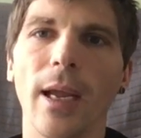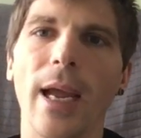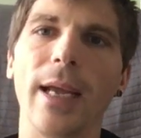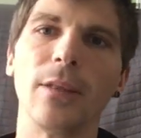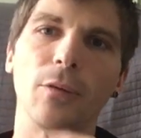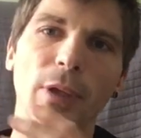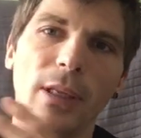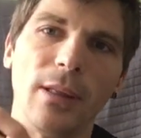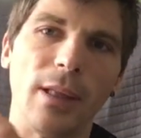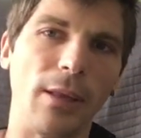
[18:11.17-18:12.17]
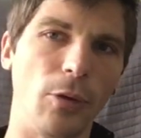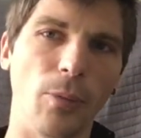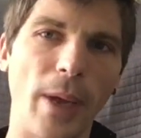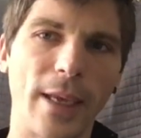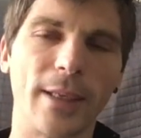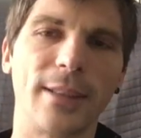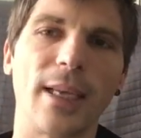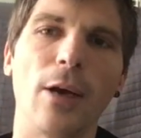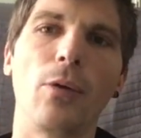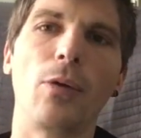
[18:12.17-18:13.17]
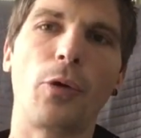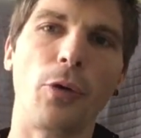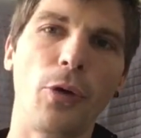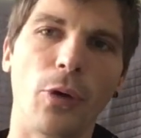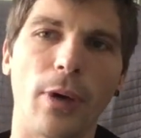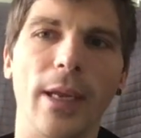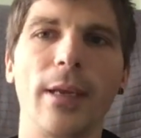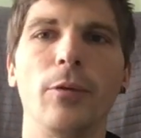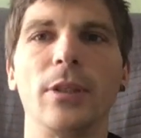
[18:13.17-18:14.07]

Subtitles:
and when you make a sale through your link,